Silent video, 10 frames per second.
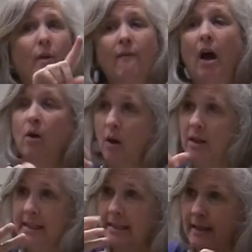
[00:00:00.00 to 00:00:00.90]
So you
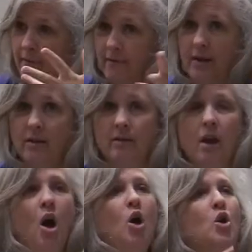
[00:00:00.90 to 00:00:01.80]
have the Great
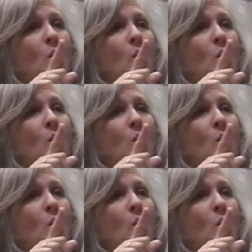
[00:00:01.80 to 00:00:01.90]
Commission,